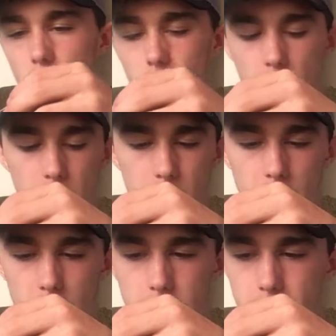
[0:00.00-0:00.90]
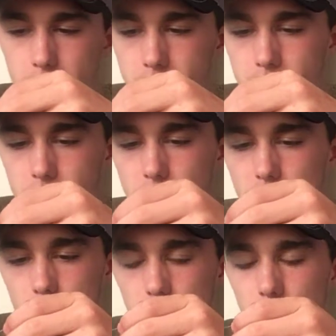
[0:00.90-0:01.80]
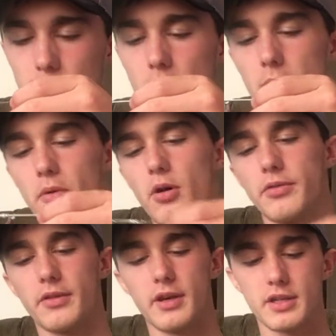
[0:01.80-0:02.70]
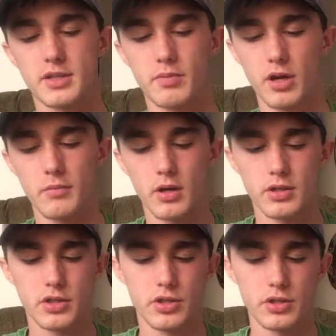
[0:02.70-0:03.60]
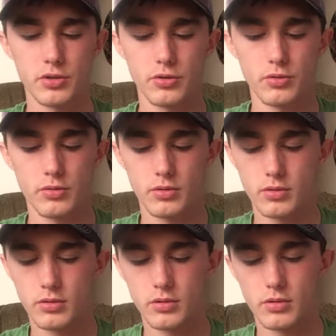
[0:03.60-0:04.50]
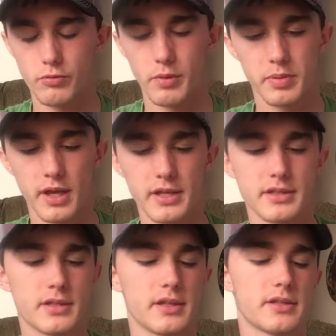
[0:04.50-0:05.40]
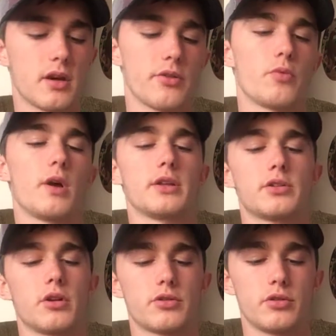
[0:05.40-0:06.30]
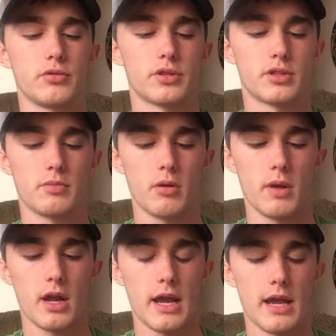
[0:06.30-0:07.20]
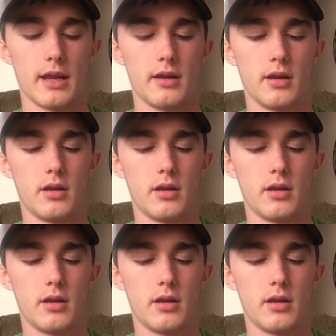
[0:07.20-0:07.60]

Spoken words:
crankbait. But I bought this pretty much to replace this other white and chartreuse spinnerbait I had.